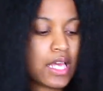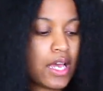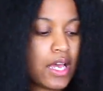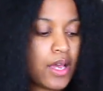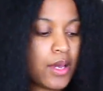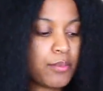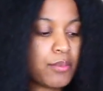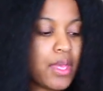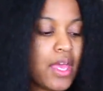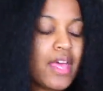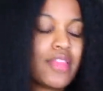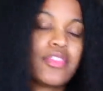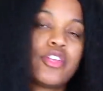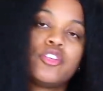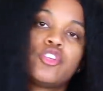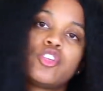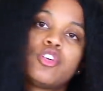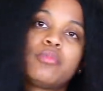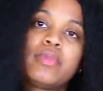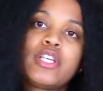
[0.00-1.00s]
Um, the
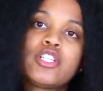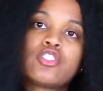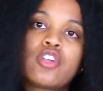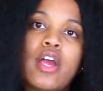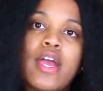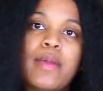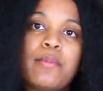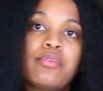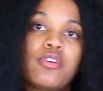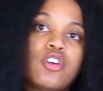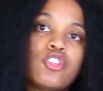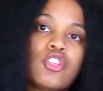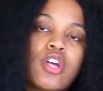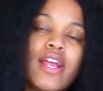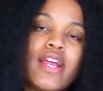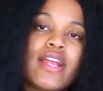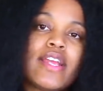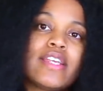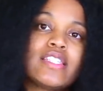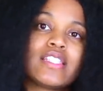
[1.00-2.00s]
NuMe dry, blow
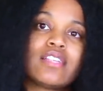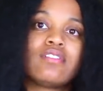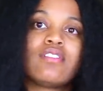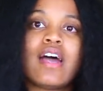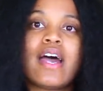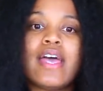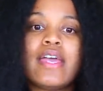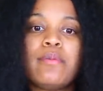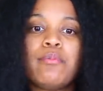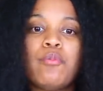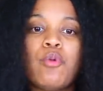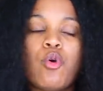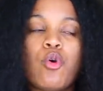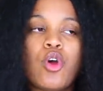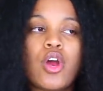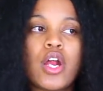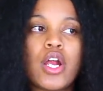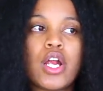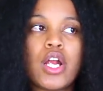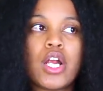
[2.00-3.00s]
dryer is a lot
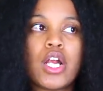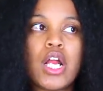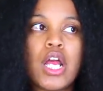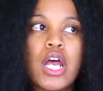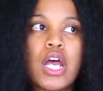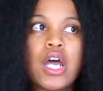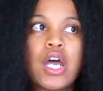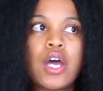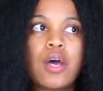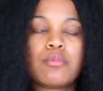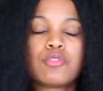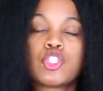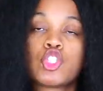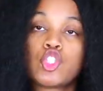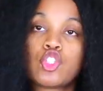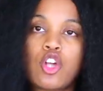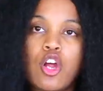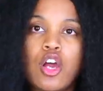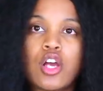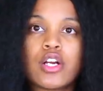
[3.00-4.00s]
more um,
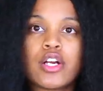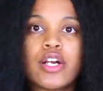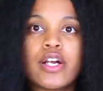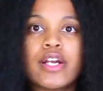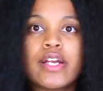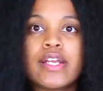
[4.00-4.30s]
stronger.